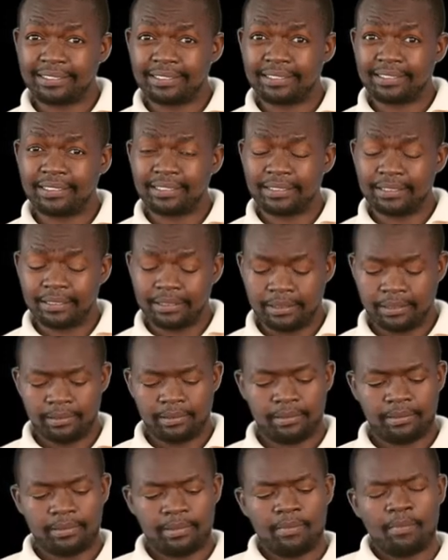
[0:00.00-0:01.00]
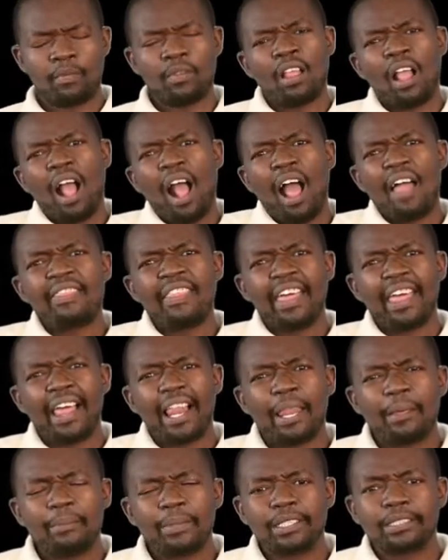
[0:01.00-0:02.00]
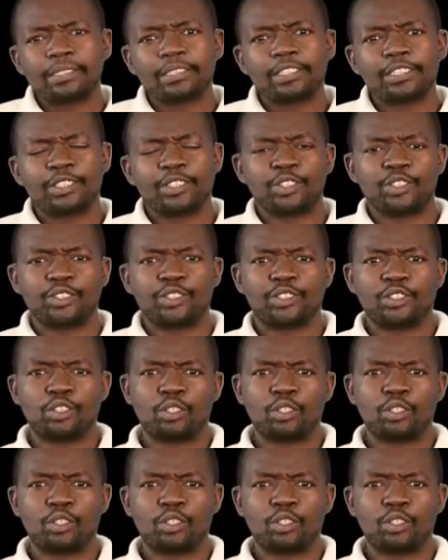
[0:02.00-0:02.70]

is the texture, the